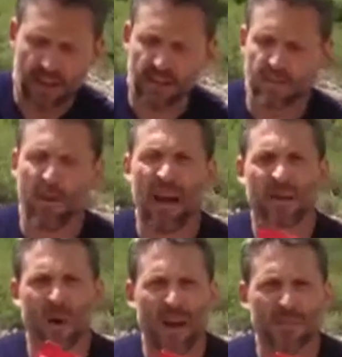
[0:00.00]
Some
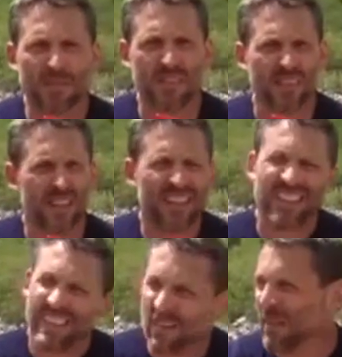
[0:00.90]
potty wipes.
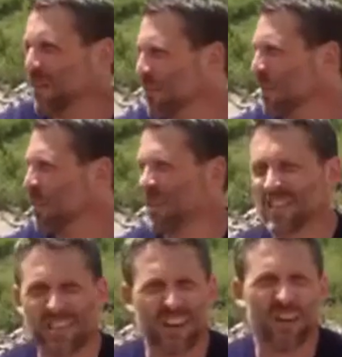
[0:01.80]
I mean, who really
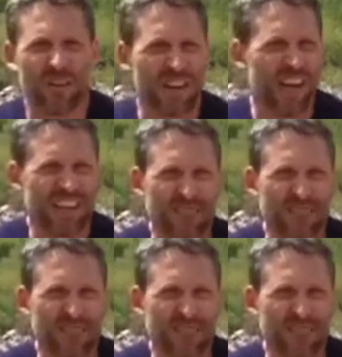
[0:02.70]
wants to go and not